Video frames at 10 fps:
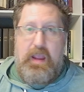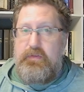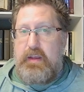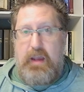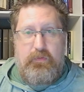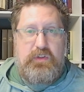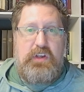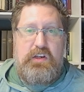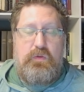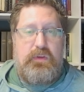have that
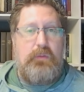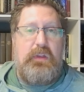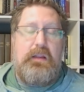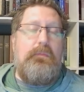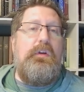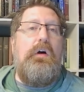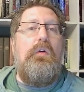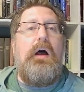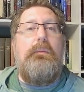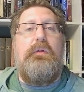conversation with them, letting them know
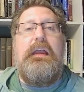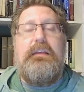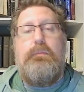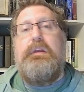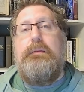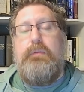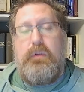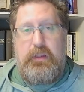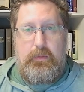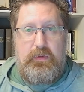I plan to be
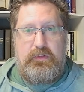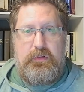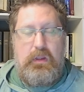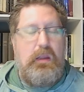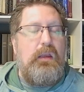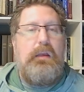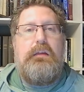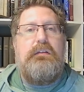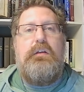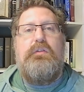polygamous.
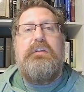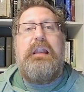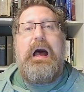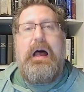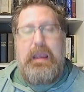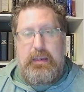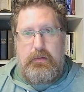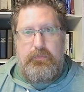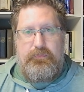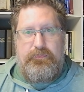No, it's not I.
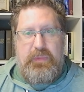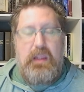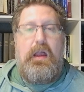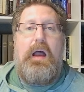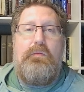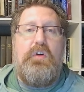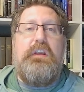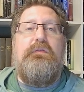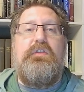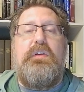I'm
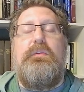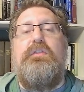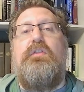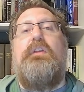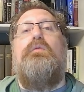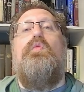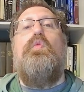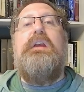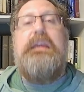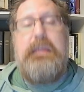looking for something so that
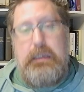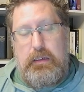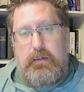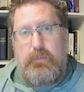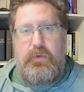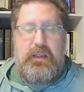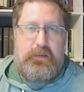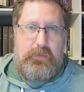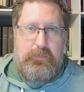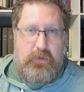we can plan to
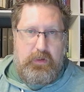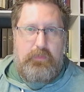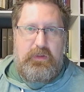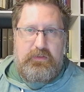be polygamous.